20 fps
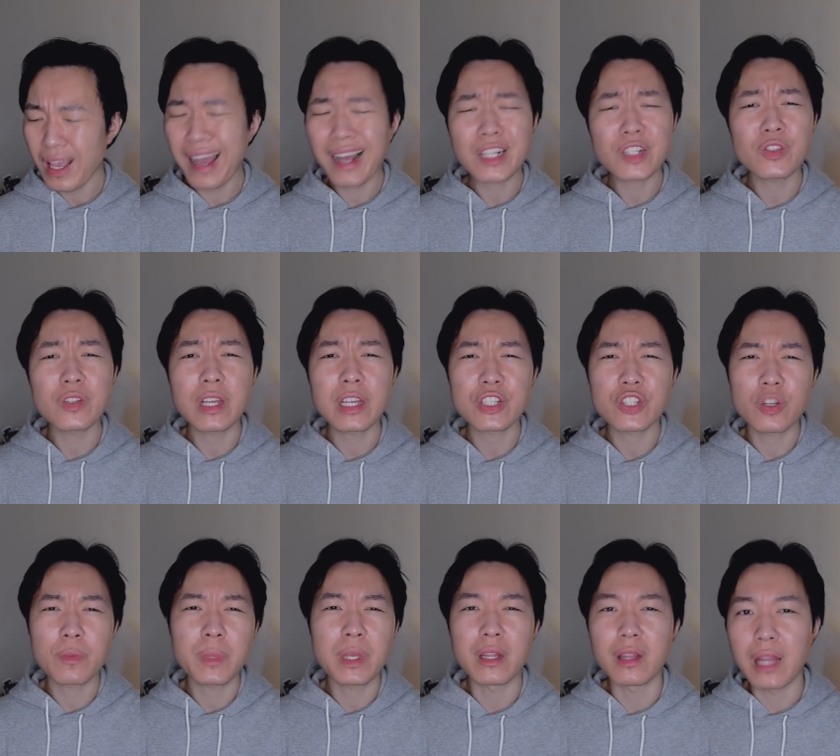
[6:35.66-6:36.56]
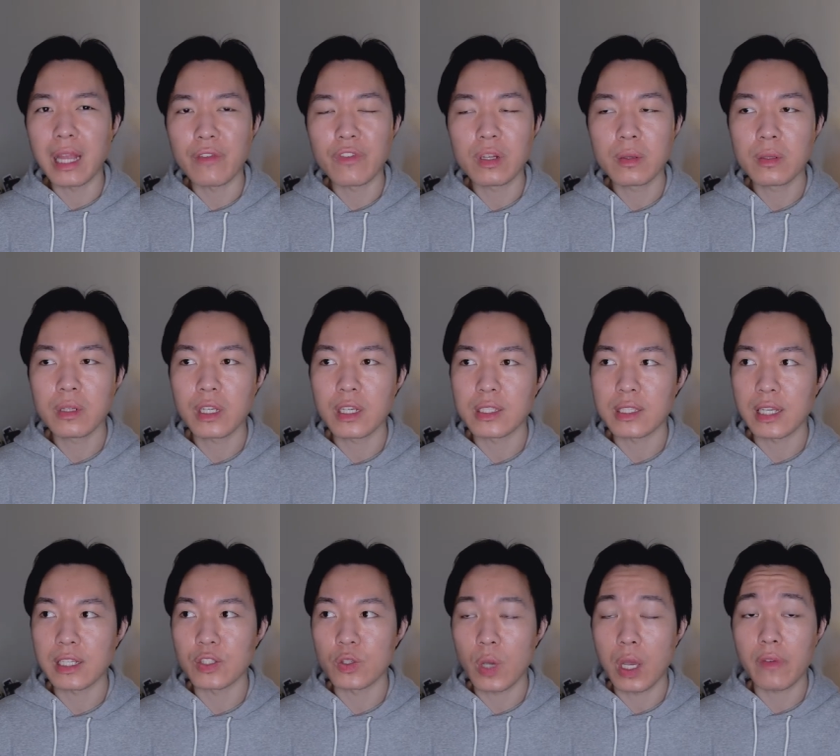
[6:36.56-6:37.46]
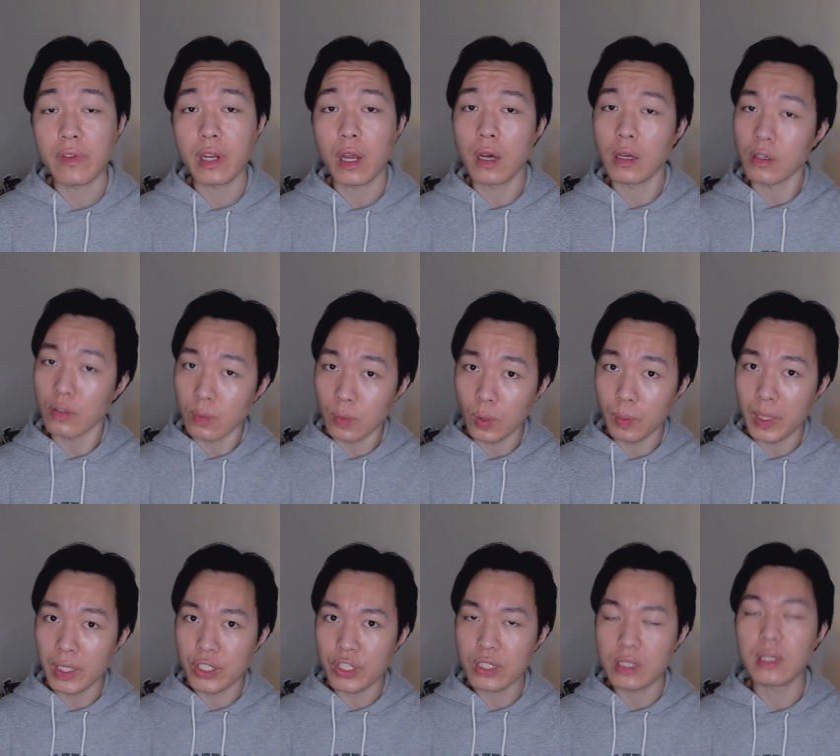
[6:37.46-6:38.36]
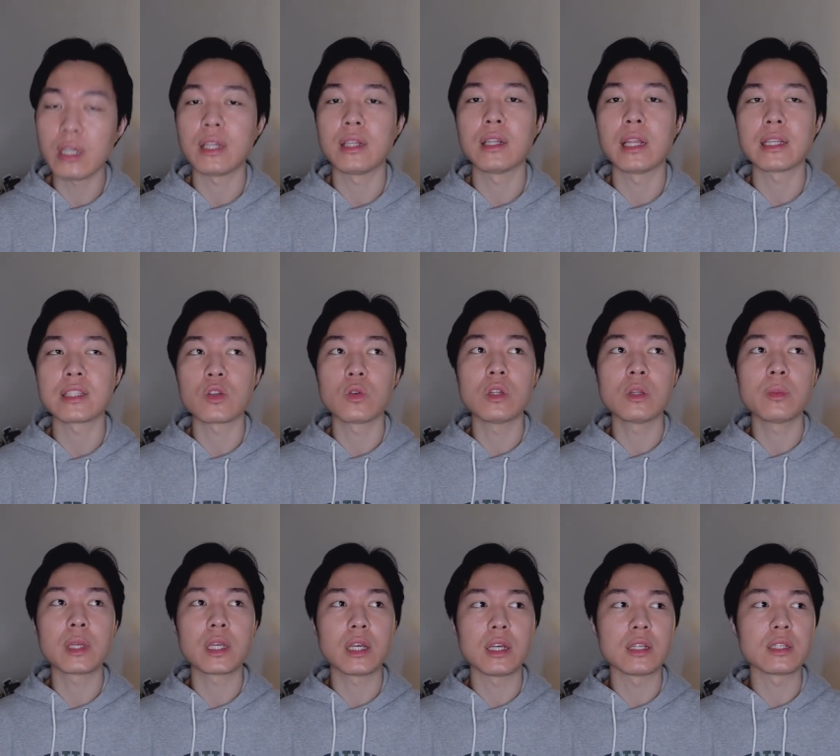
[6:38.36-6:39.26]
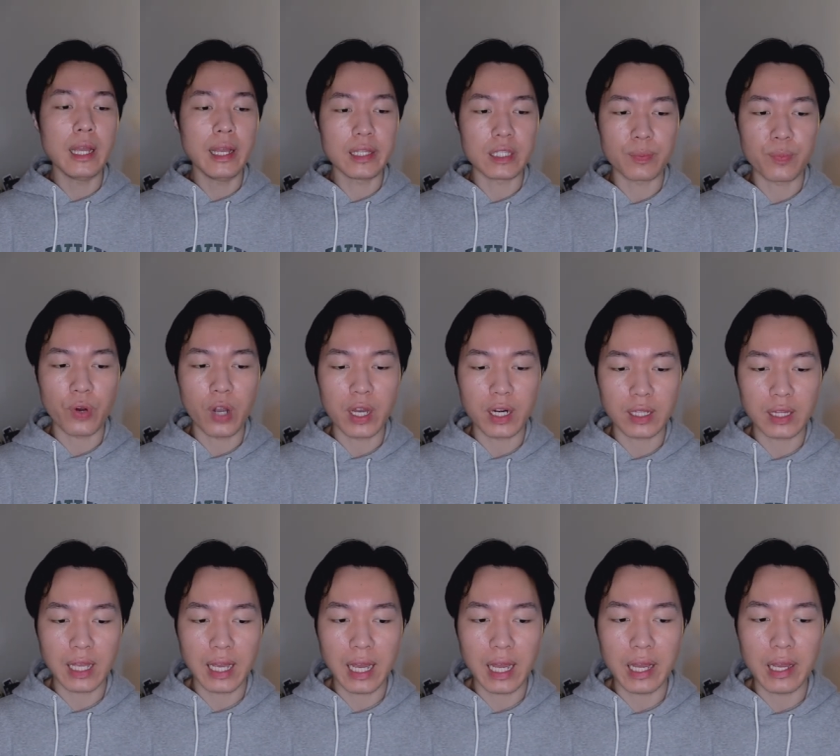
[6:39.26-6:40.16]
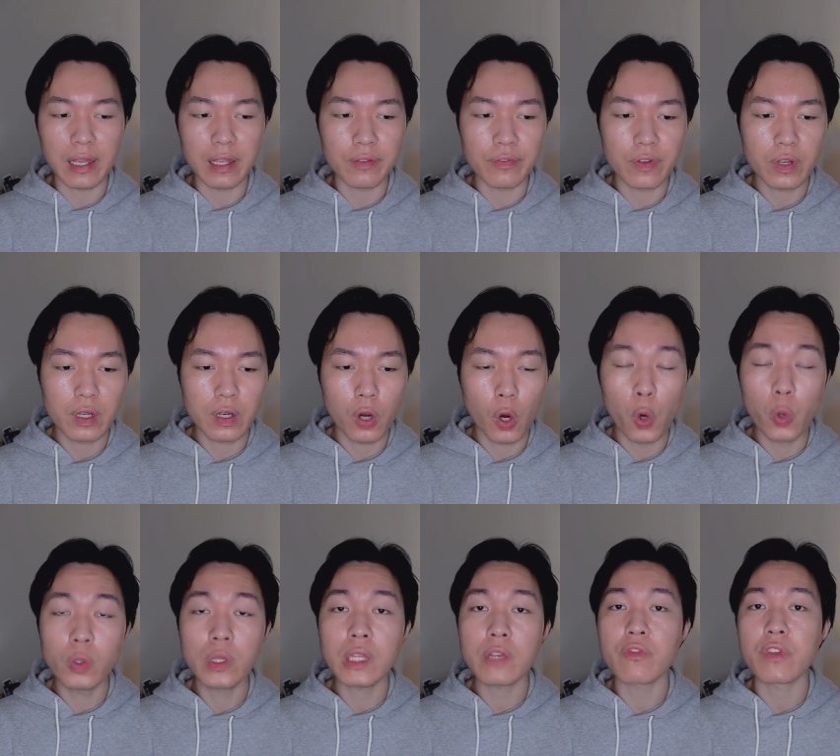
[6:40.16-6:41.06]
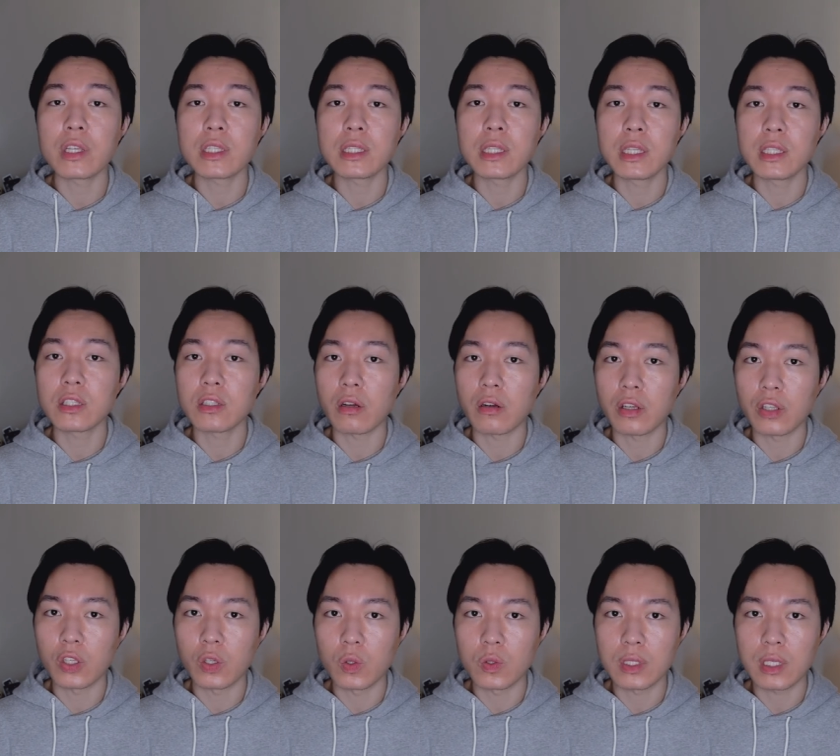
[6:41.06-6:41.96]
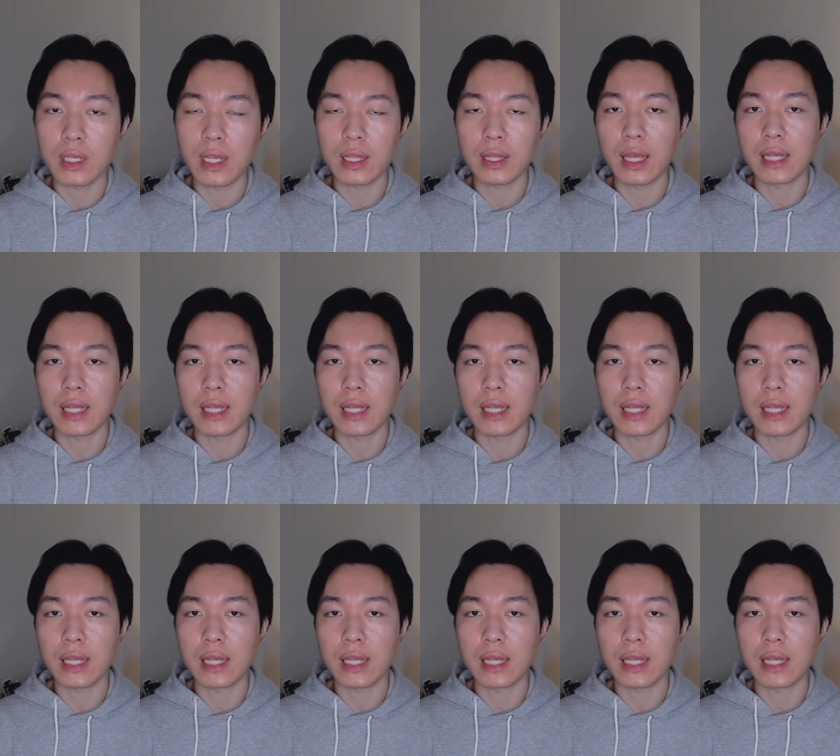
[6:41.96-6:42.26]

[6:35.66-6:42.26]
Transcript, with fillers: Actually, it should be 11 because I do have an honorable mention, and that's only because it's a product that I've only recently started using, and